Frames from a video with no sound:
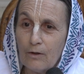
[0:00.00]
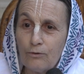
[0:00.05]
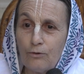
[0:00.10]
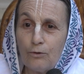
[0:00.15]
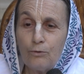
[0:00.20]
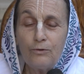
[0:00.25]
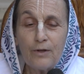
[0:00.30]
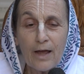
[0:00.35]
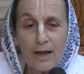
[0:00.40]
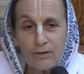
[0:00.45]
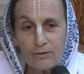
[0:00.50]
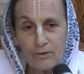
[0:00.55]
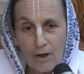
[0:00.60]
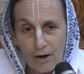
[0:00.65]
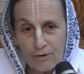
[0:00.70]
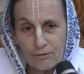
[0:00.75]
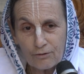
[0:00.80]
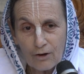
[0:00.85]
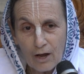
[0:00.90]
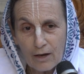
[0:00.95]
to take
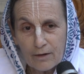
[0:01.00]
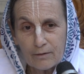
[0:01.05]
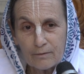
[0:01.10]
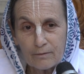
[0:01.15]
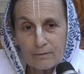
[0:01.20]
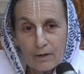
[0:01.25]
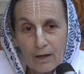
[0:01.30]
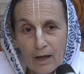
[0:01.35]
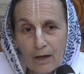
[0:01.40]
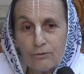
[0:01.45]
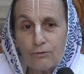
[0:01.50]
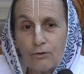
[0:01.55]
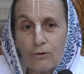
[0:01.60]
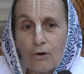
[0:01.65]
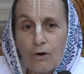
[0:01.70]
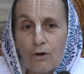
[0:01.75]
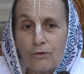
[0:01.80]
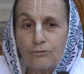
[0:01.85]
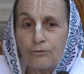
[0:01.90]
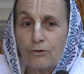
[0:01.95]
darshan and to
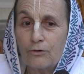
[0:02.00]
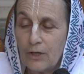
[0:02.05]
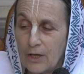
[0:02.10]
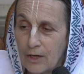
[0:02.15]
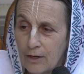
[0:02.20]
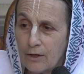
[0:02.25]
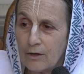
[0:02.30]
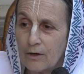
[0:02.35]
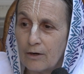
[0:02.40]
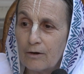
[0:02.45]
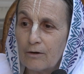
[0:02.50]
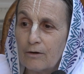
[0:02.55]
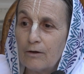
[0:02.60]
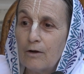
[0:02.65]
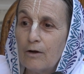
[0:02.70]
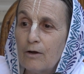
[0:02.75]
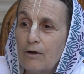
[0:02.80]
also hear